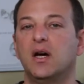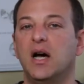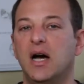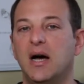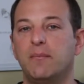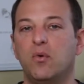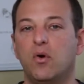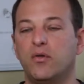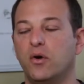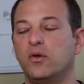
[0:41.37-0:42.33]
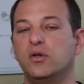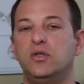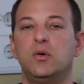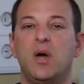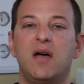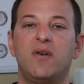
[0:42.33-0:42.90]
although you
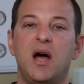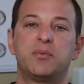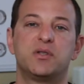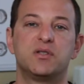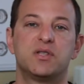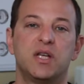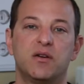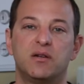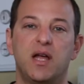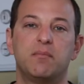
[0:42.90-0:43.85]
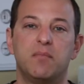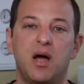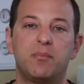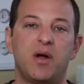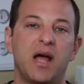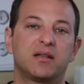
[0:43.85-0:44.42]
do have options here at my
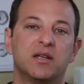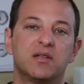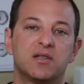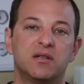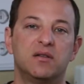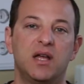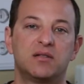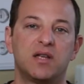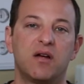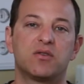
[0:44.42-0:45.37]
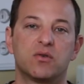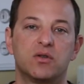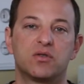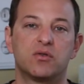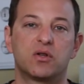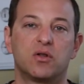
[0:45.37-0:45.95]
practice at Sarasota
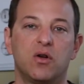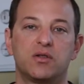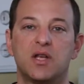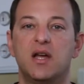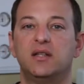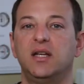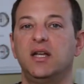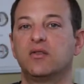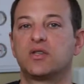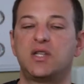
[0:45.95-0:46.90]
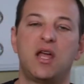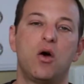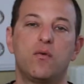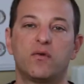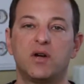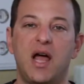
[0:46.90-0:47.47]
Surgical Arts to either stay
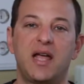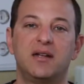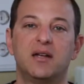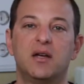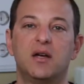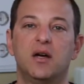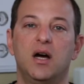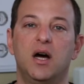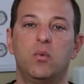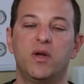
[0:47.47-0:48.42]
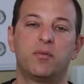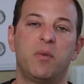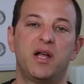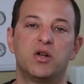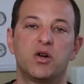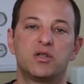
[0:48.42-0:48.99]
overnight with
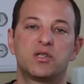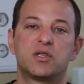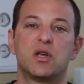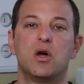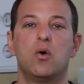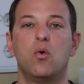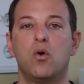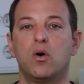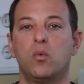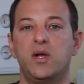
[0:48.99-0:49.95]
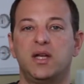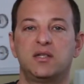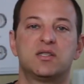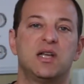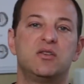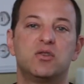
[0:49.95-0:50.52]
my nurse, or we can
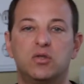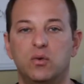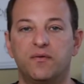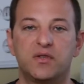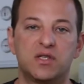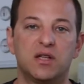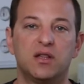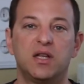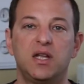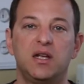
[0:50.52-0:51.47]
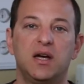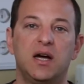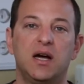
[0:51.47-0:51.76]
send you to a facility